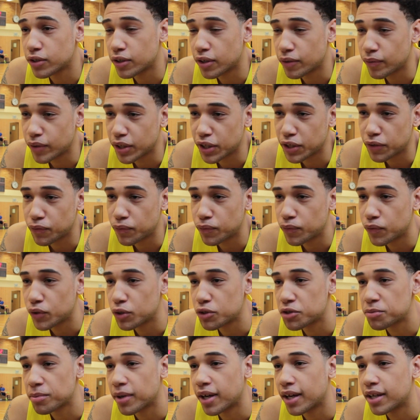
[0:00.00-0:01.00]
very few
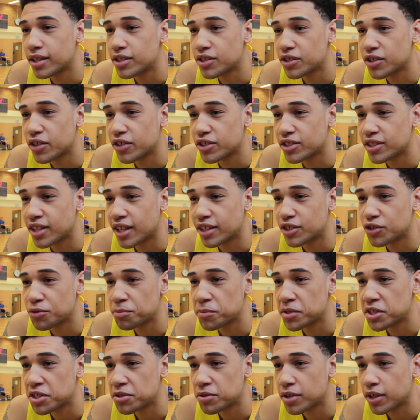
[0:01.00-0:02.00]
spots. There's not too
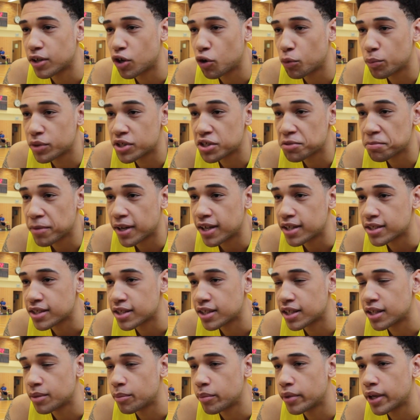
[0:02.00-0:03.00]
many open spots
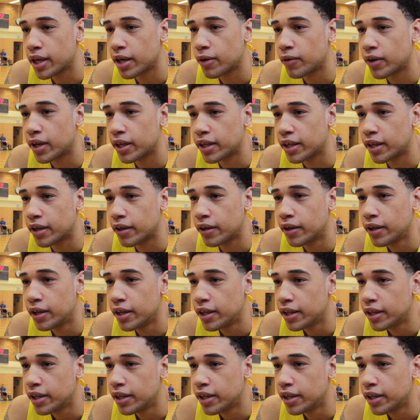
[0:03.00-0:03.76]
in the NBA right now.